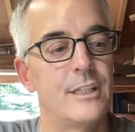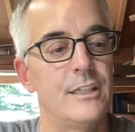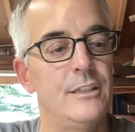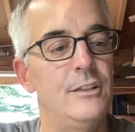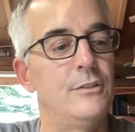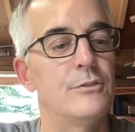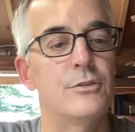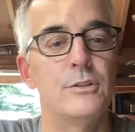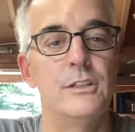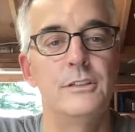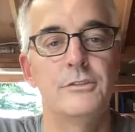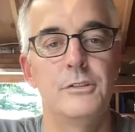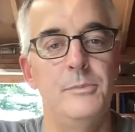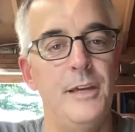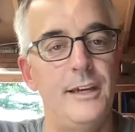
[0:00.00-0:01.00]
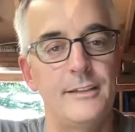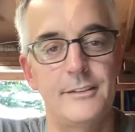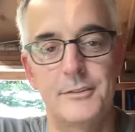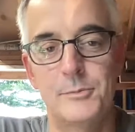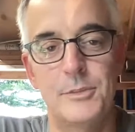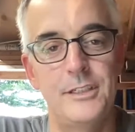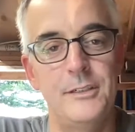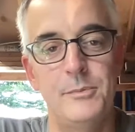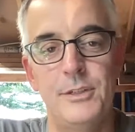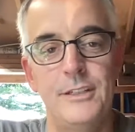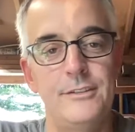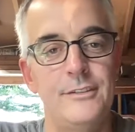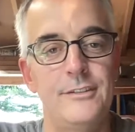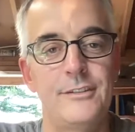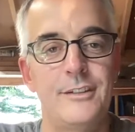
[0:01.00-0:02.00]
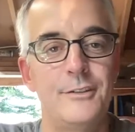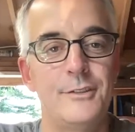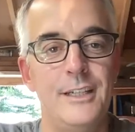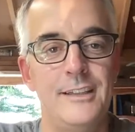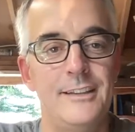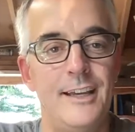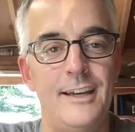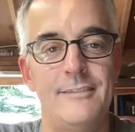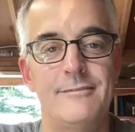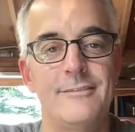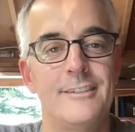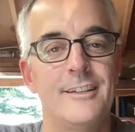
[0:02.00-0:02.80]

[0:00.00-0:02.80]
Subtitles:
you know, toiletry bag, there's plenty of places to go get that.